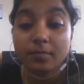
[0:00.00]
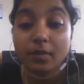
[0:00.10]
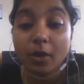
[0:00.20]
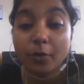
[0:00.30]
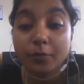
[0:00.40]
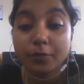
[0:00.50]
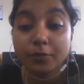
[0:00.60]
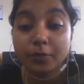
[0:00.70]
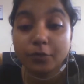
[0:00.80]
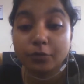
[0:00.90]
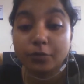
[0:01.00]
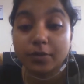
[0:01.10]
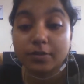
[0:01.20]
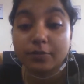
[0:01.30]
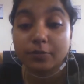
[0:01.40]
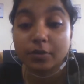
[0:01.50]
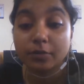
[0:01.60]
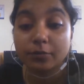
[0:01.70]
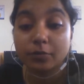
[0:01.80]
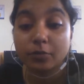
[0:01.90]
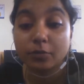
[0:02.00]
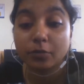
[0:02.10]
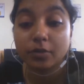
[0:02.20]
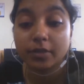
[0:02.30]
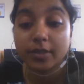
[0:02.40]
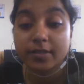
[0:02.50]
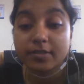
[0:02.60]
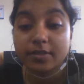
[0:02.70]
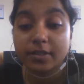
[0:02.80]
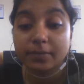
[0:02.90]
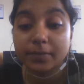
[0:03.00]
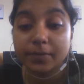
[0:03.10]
How we will do this word for dot test? Tell me.